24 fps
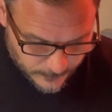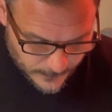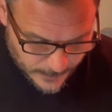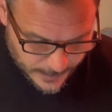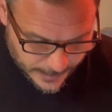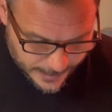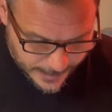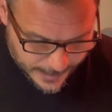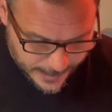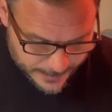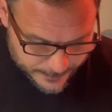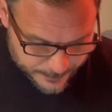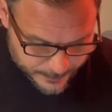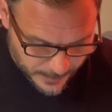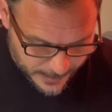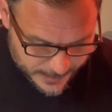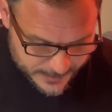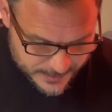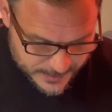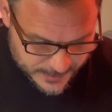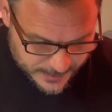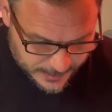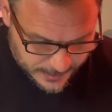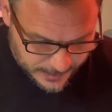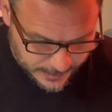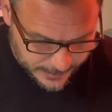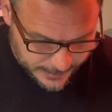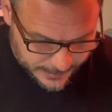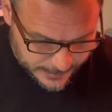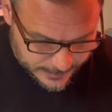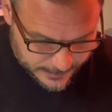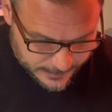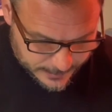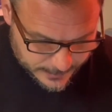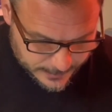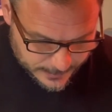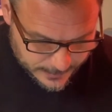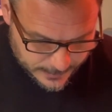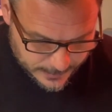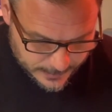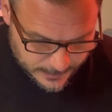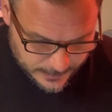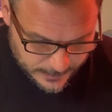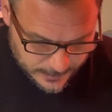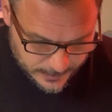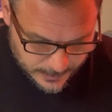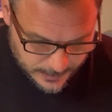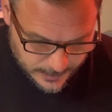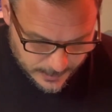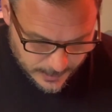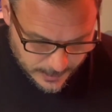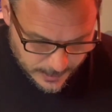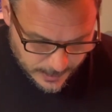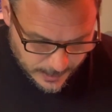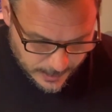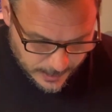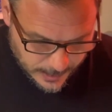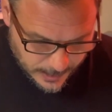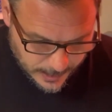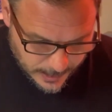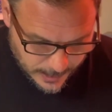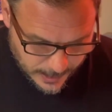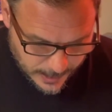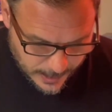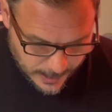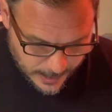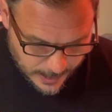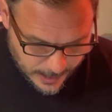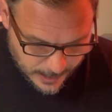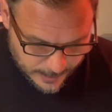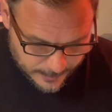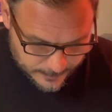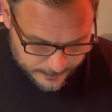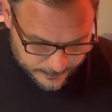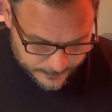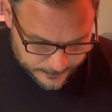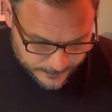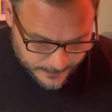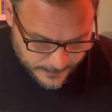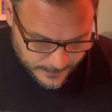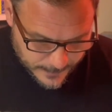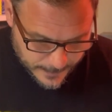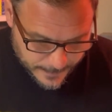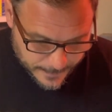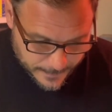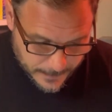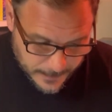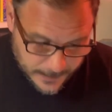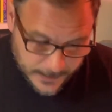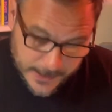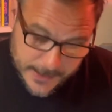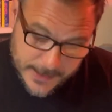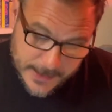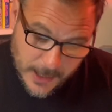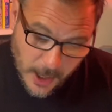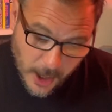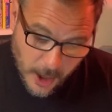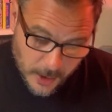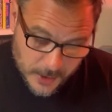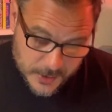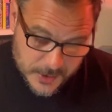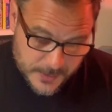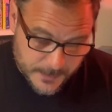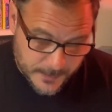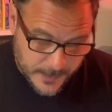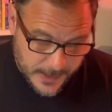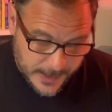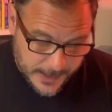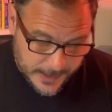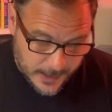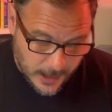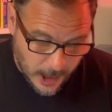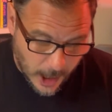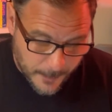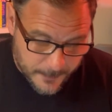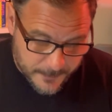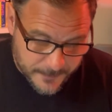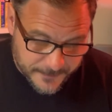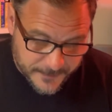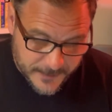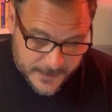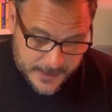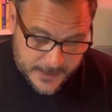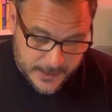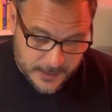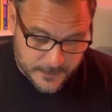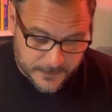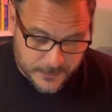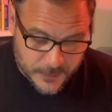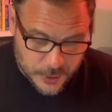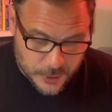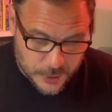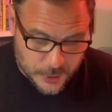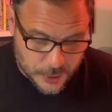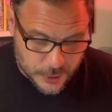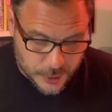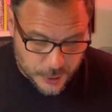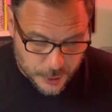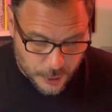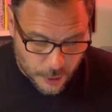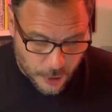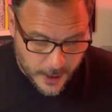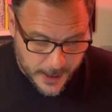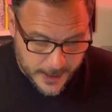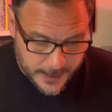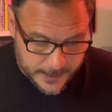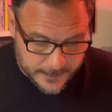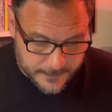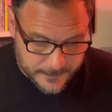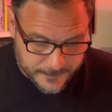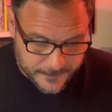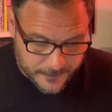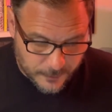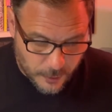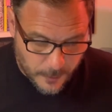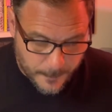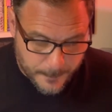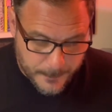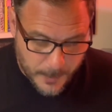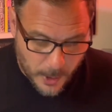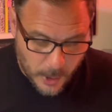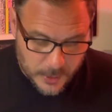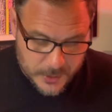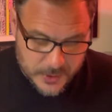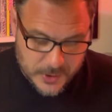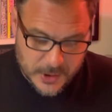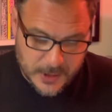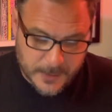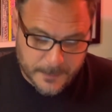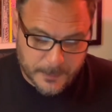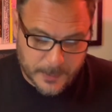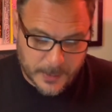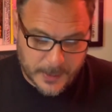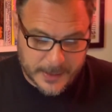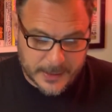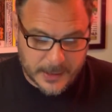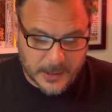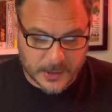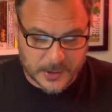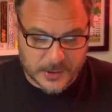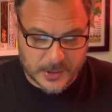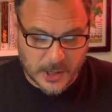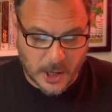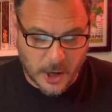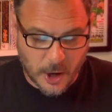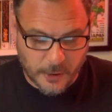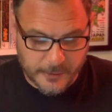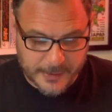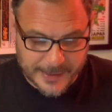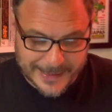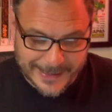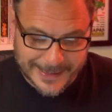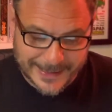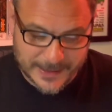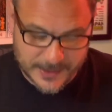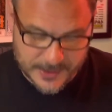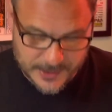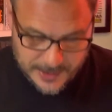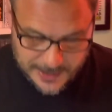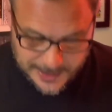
And basically, he asked me, I'm thinking of trying for a box complete Atari Lynx